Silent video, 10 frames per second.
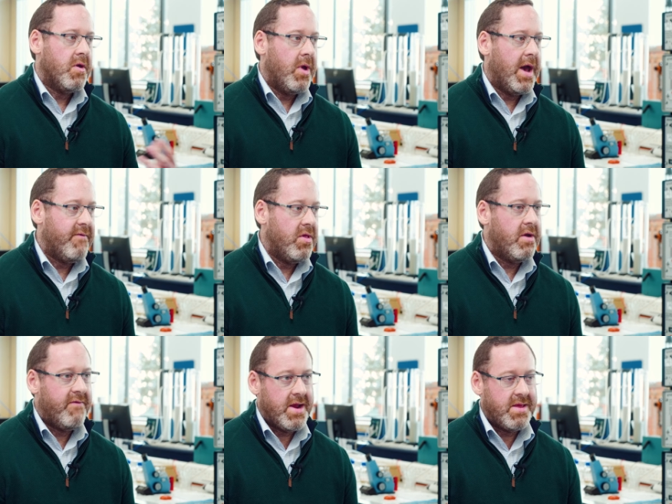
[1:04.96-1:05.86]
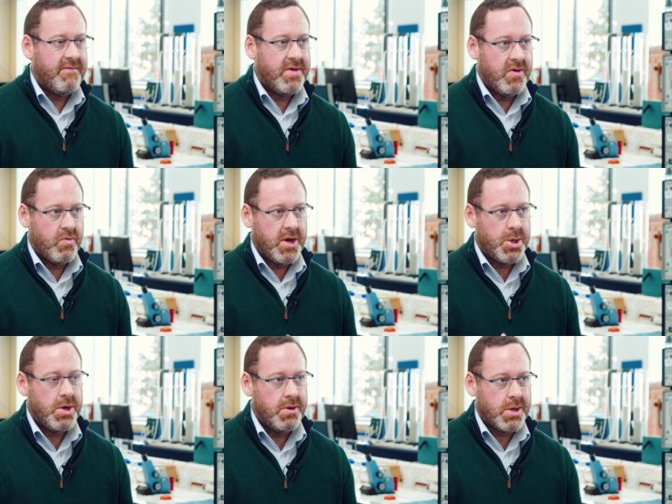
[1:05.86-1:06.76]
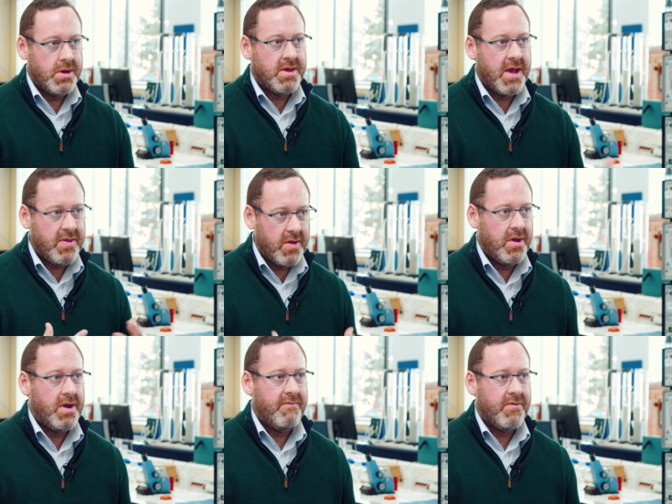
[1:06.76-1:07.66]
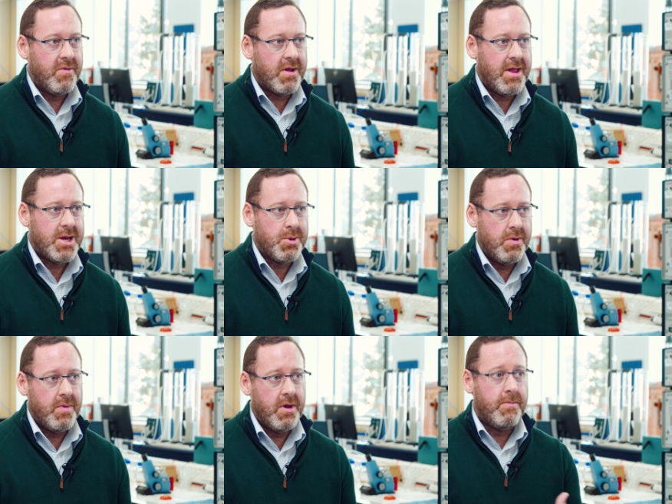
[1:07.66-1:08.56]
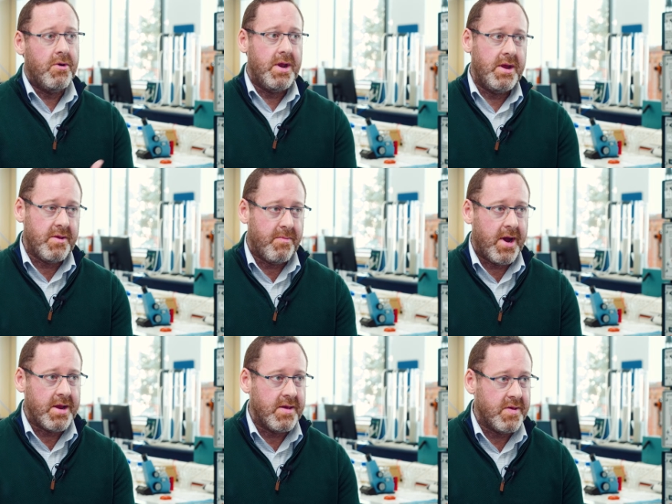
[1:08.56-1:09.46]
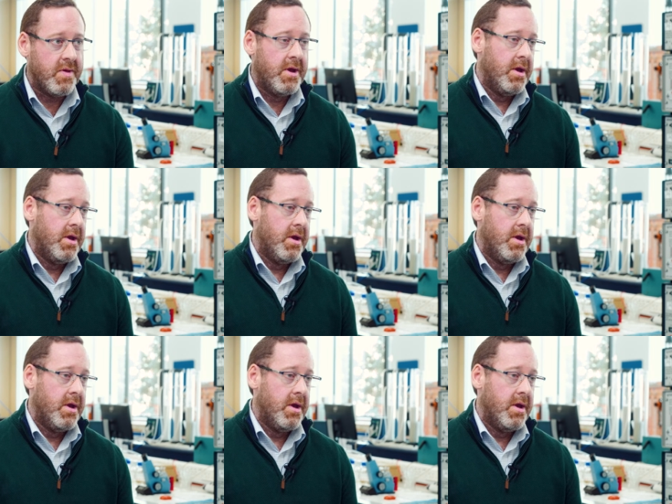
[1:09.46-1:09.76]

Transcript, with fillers: So we have a lot of activities where students can take the learning from the classroom and put it into practice.